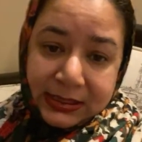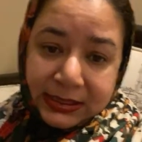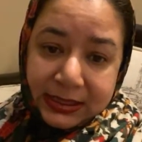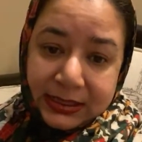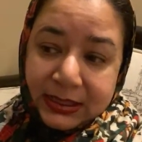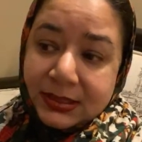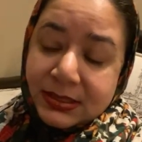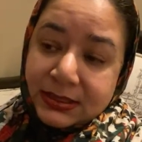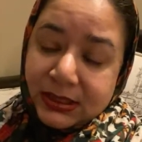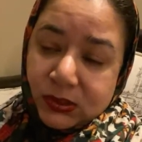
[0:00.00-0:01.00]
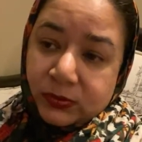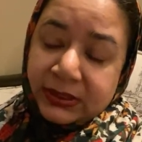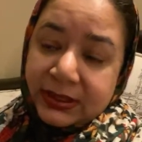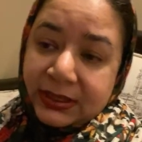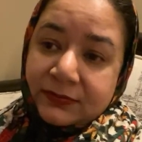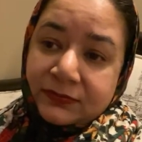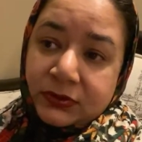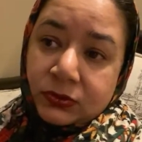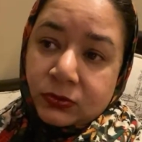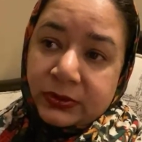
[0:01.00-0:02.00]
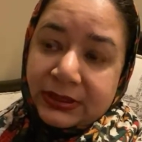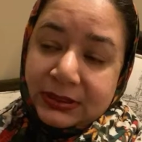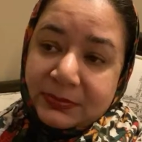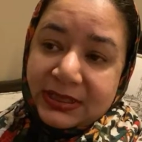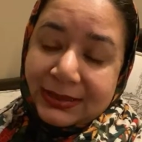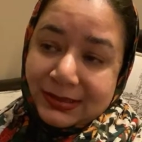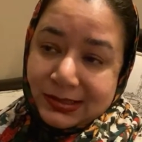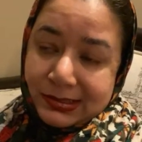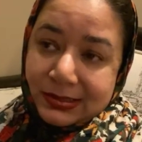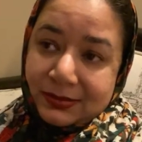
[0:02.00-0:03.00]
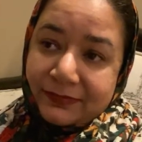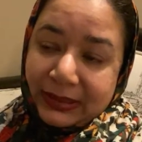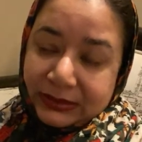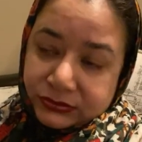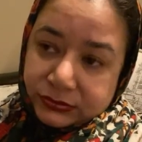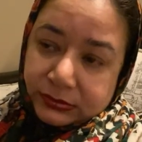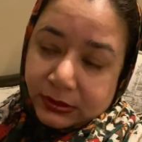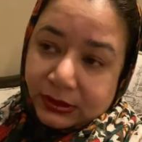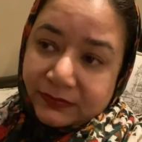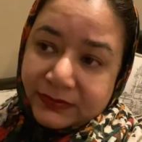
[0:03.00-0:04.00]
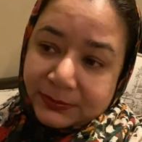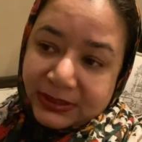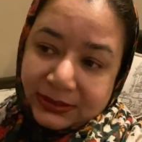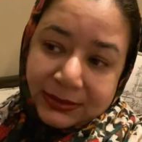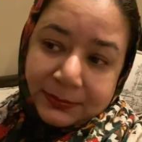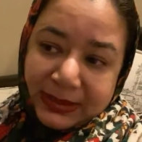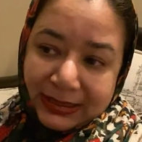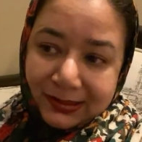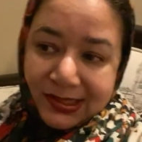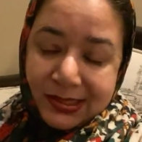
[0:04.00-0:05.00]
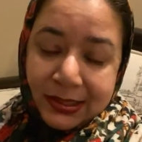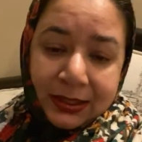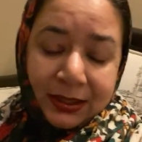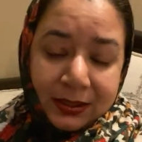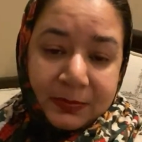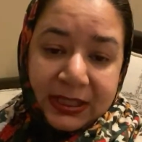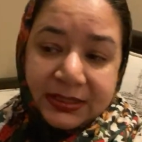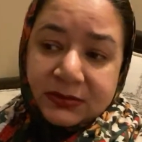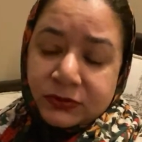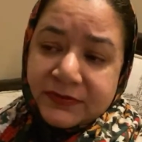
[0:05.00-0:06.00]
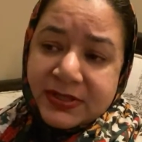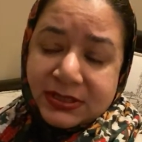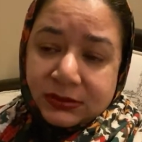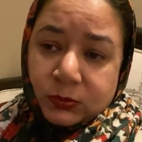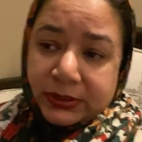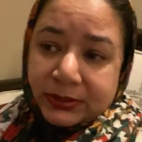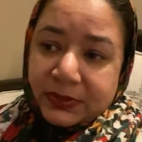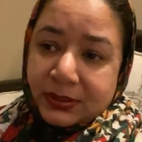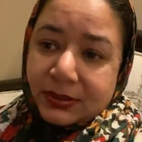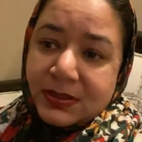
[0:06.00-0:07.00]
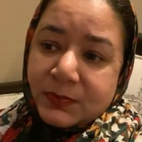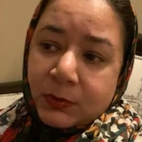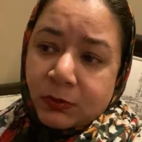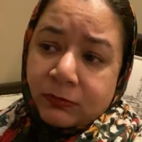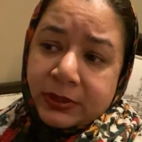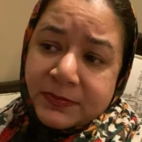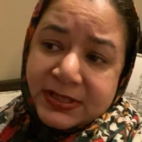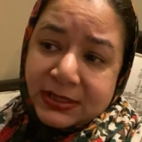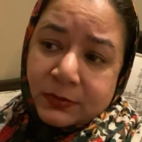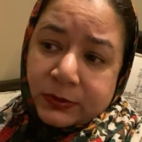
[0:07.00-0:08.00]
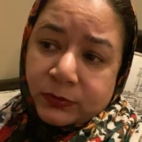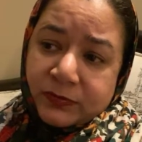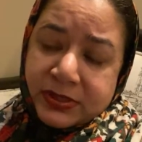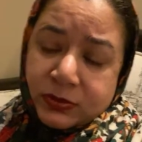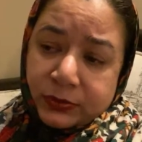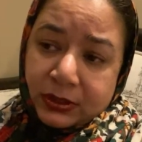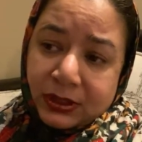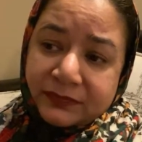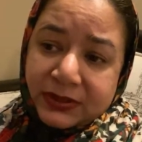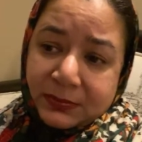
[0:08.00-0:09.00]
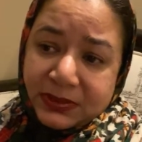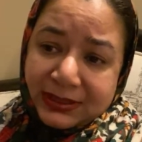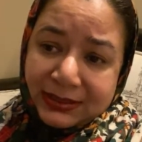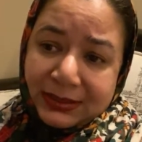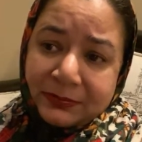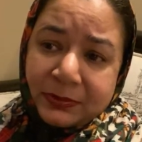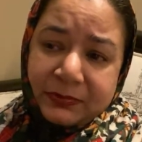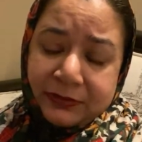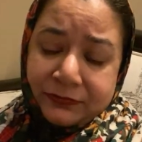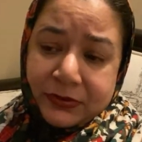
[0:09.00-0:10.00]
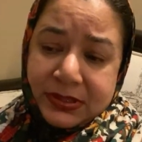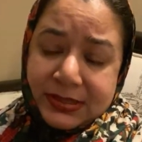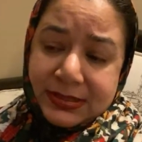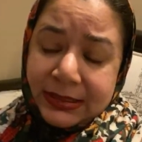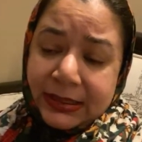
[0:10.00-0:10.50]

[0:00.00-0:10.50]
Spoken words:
And even if you eliminated the factor of the mail-in ballot, Biden would have still won, because people were upset about what was going on with the BLM efforts,